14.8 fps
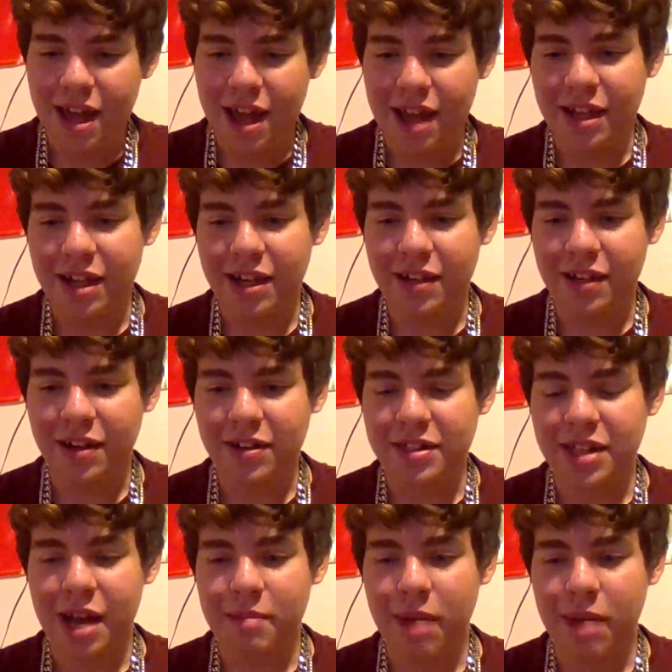And then another
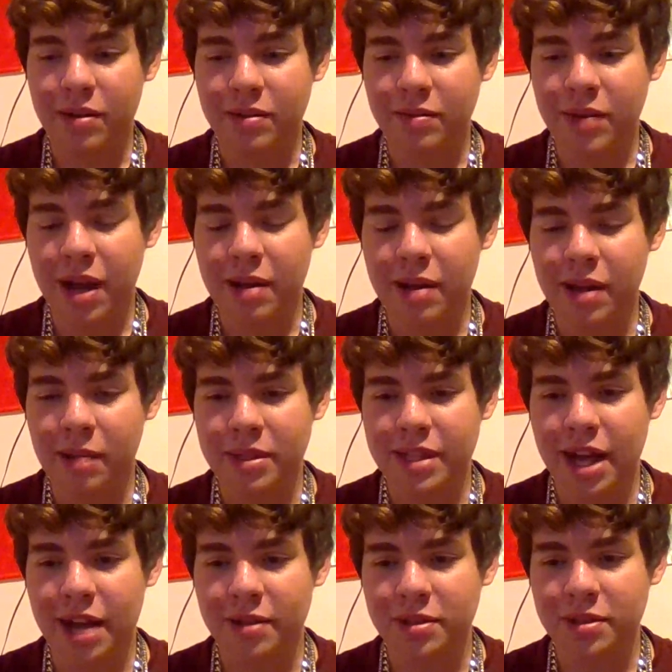time, we got like
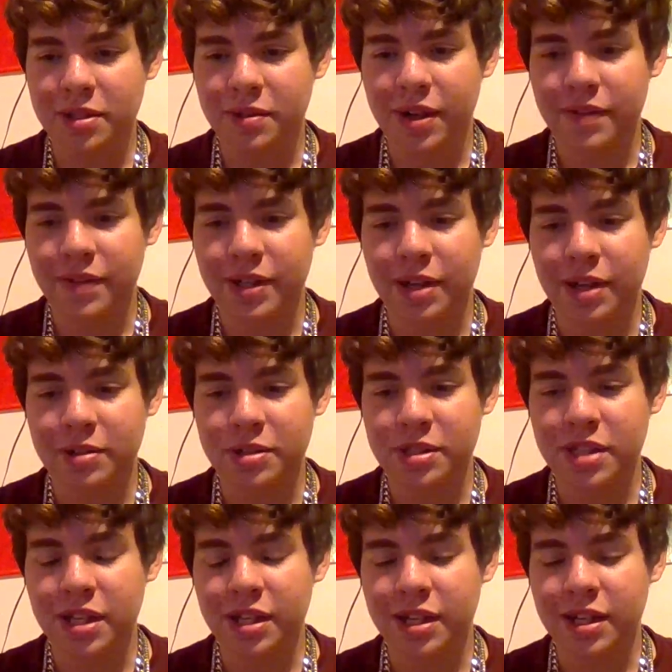McDonald's or whatever, and I was just
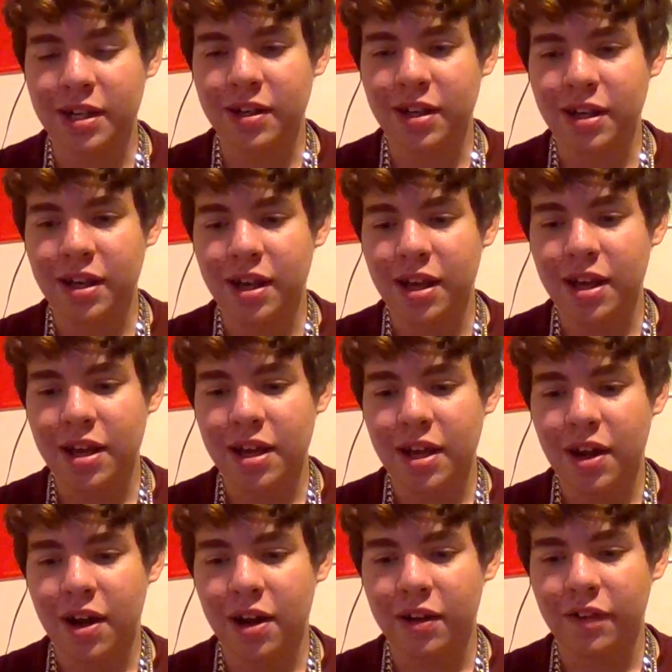sitting there
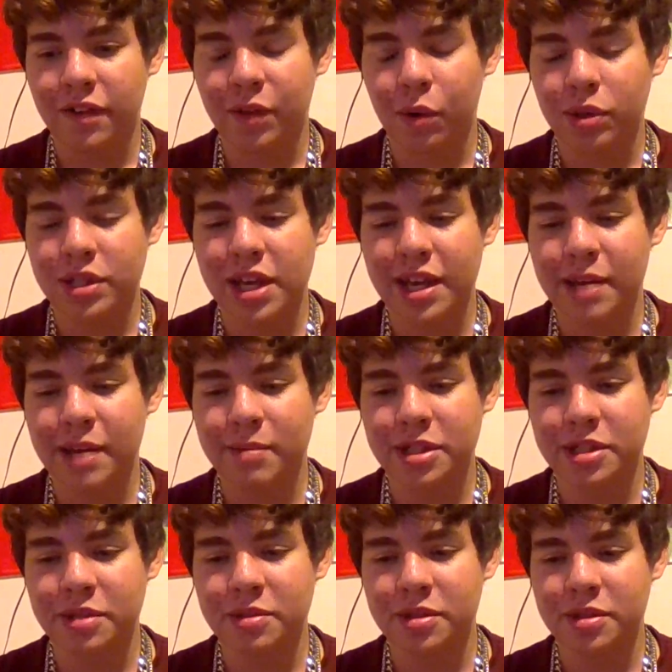on the floor taking my
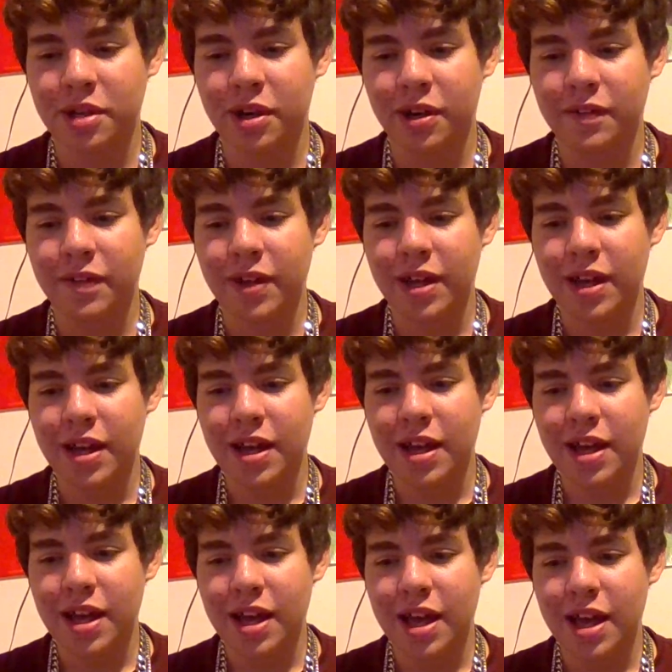shoes off,
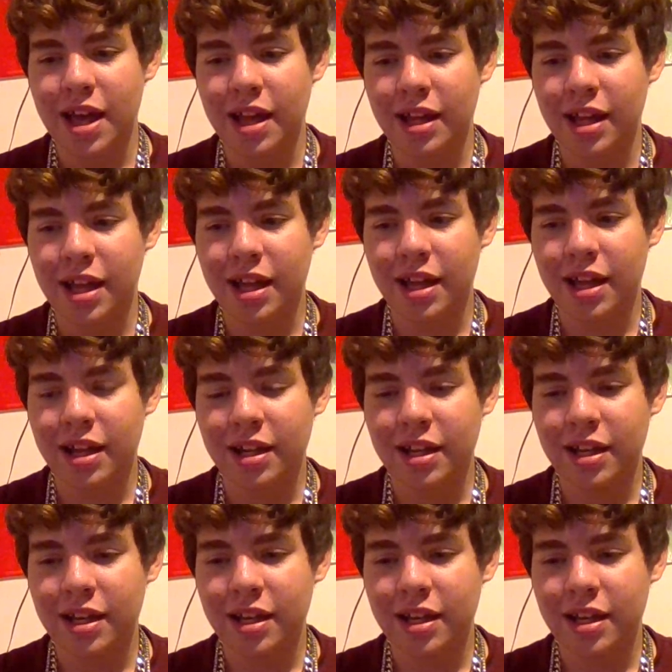and then